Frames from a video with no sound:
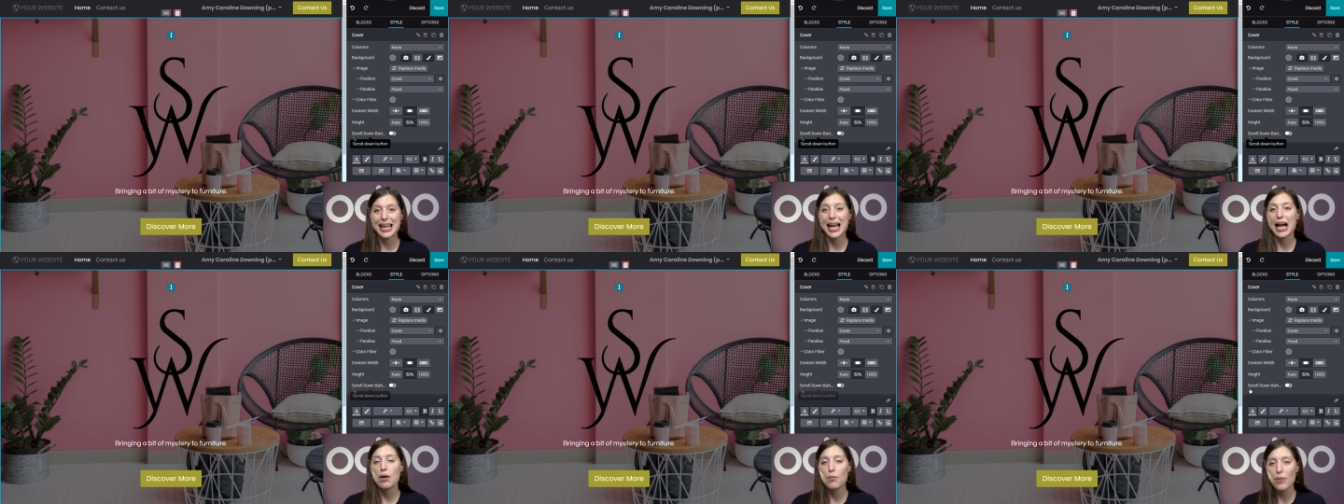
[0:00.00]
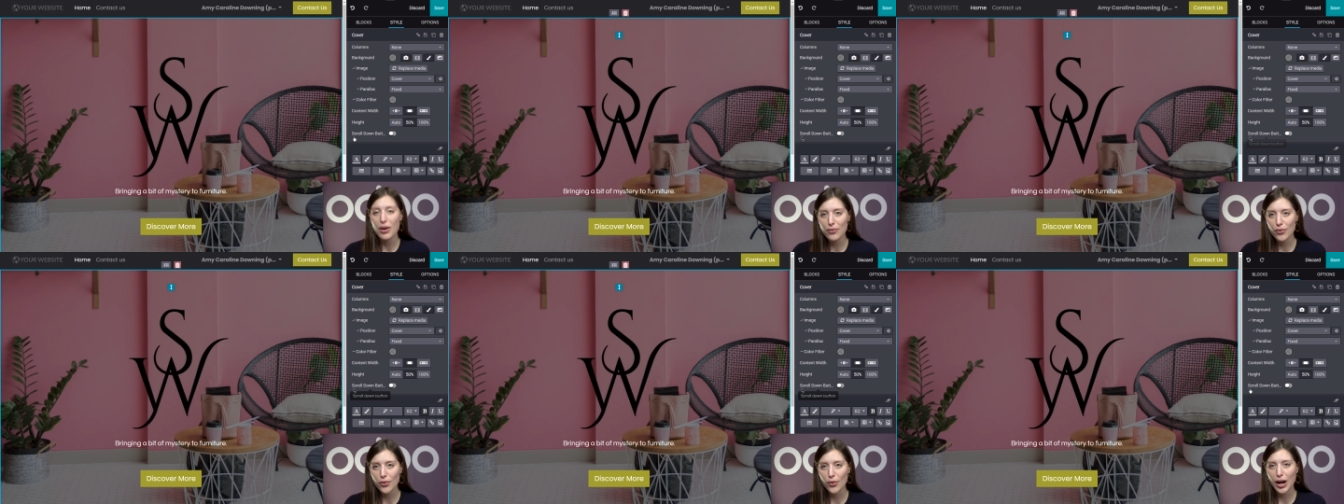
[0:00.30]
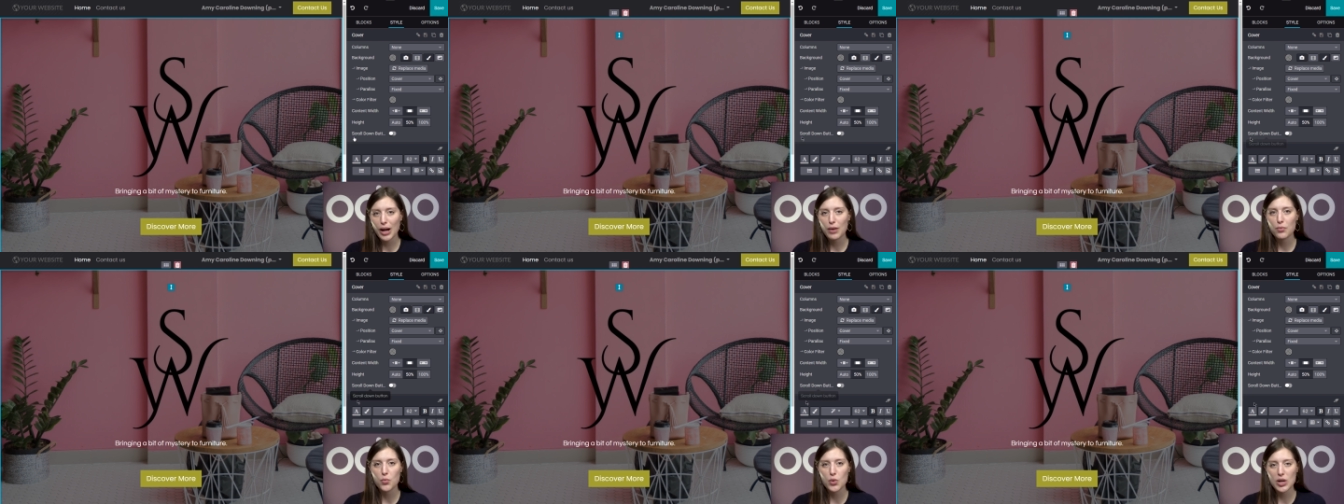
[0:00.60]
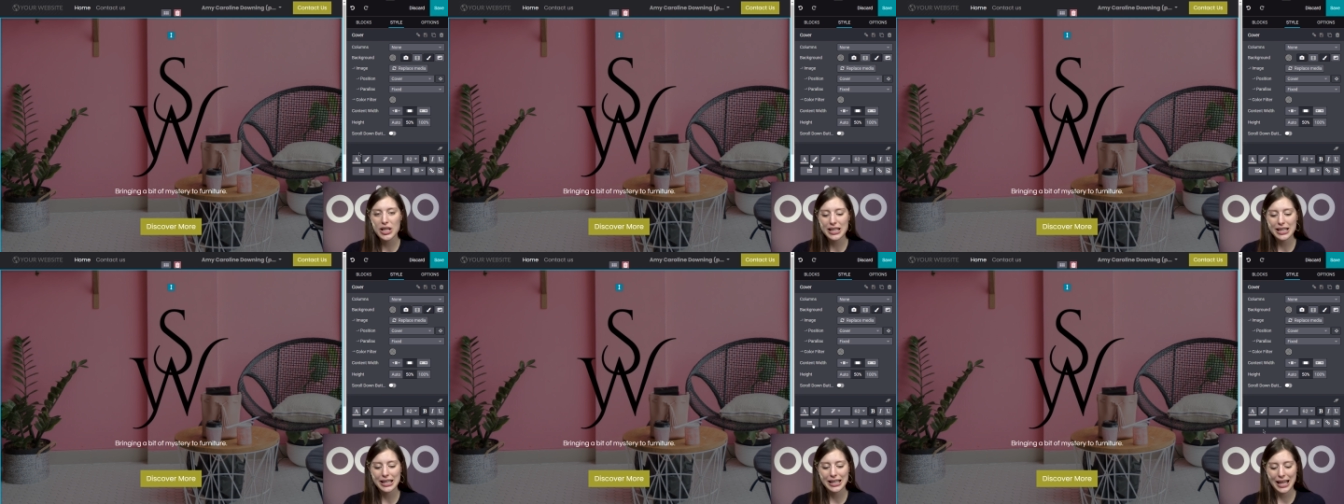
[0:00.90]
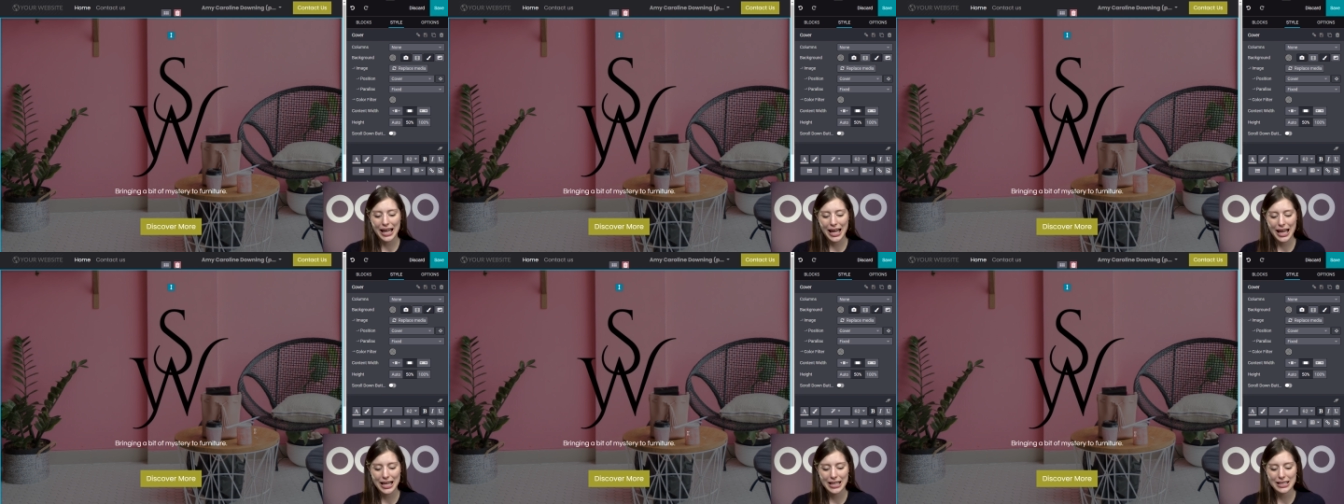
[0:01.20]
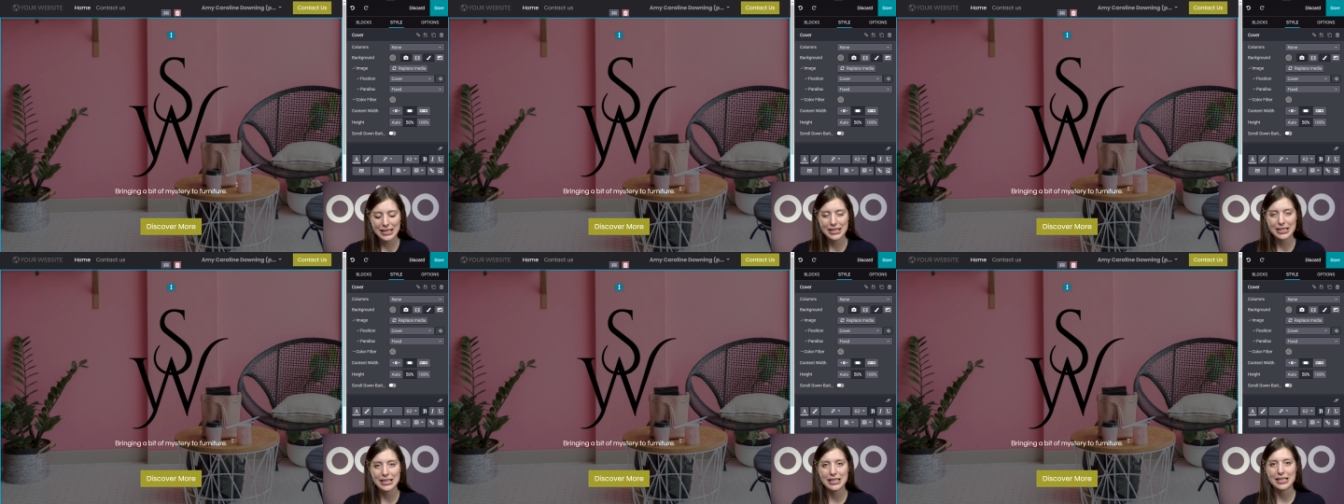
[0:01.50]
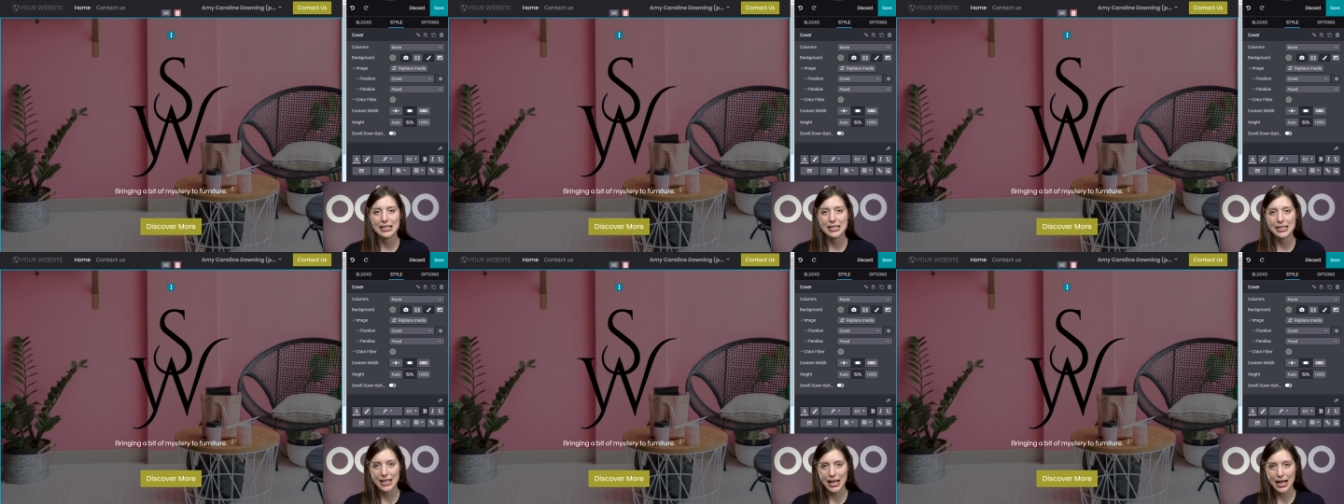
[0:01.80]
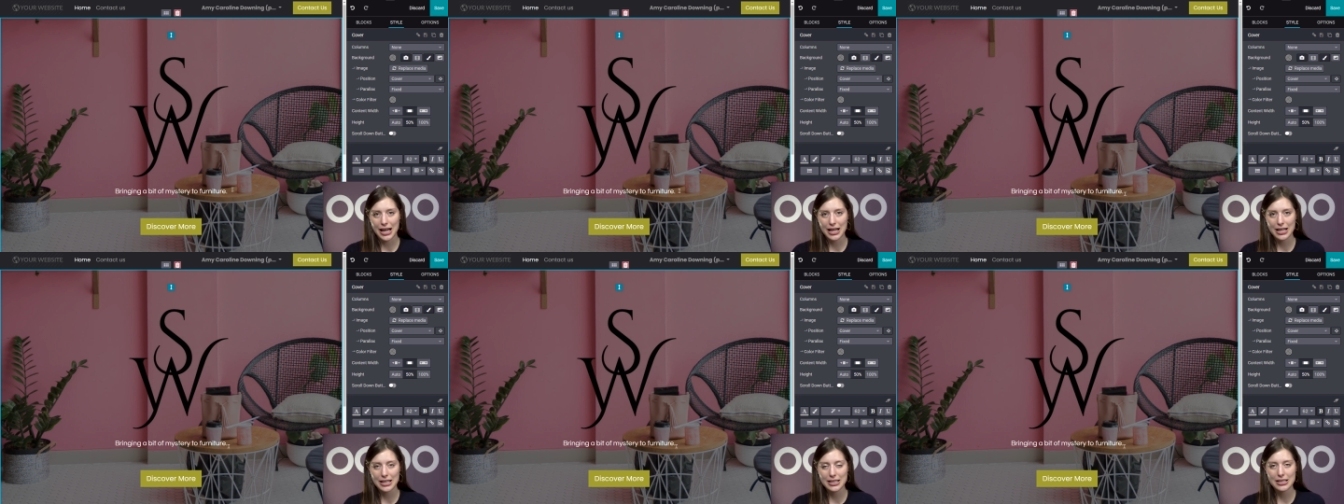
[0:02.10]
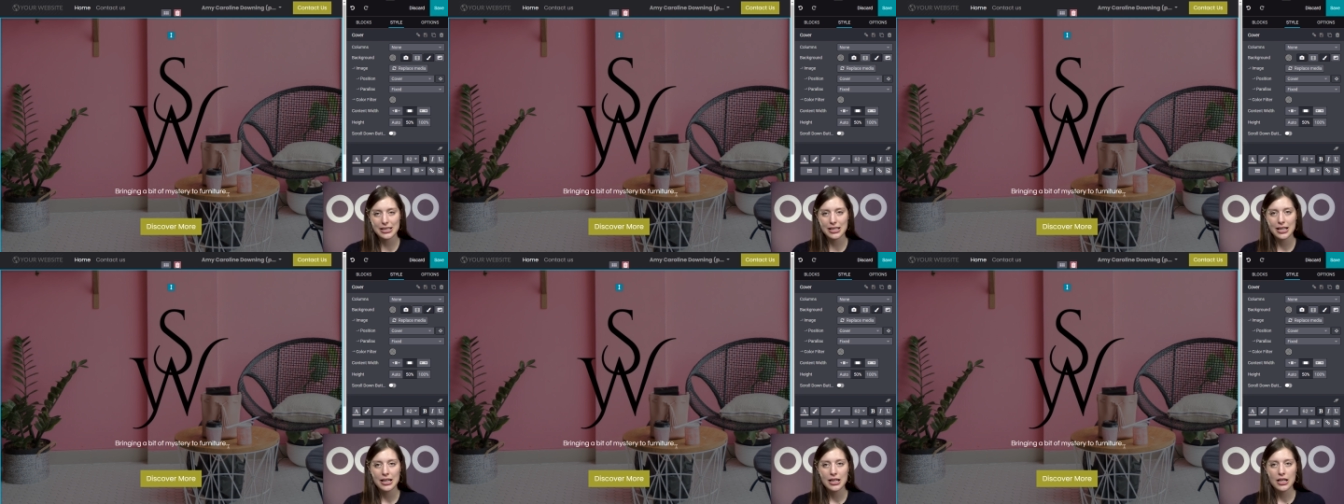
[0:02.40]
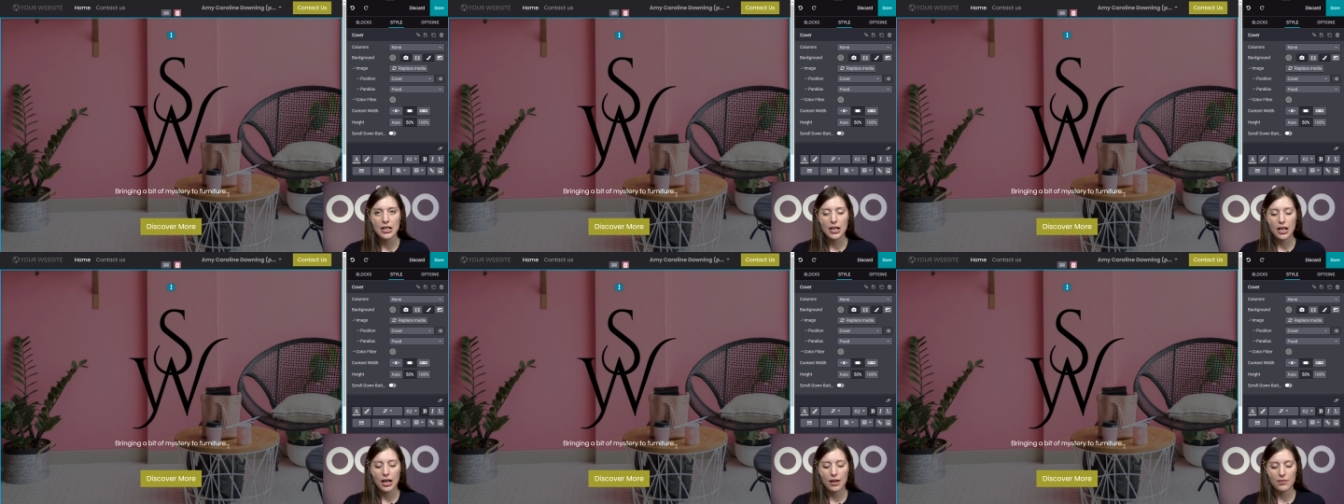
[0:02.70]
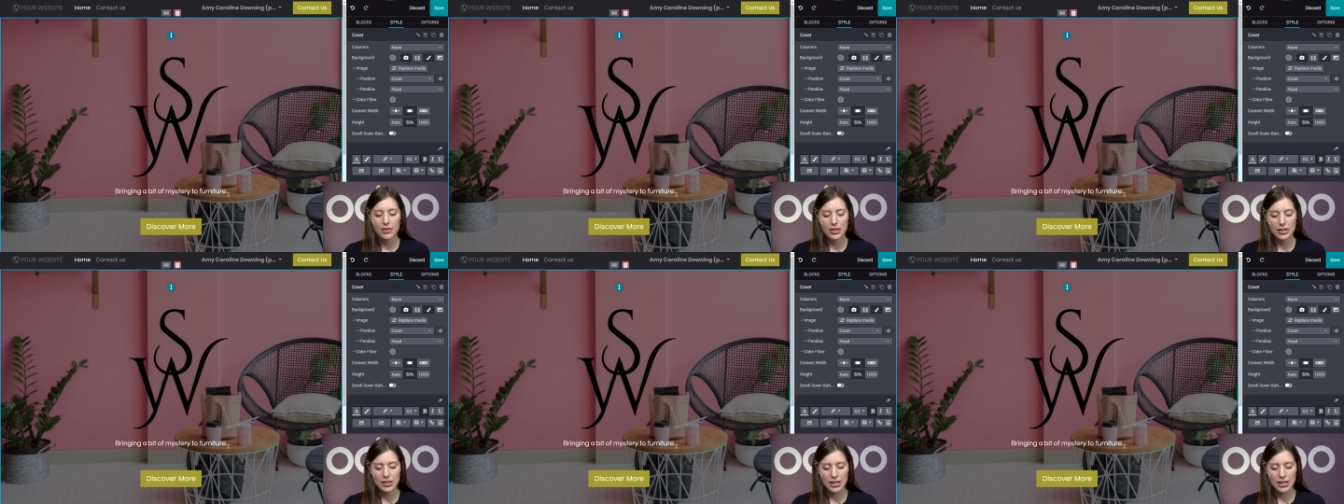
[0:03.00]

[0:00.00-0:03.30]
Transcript: However, I will enhance the size of the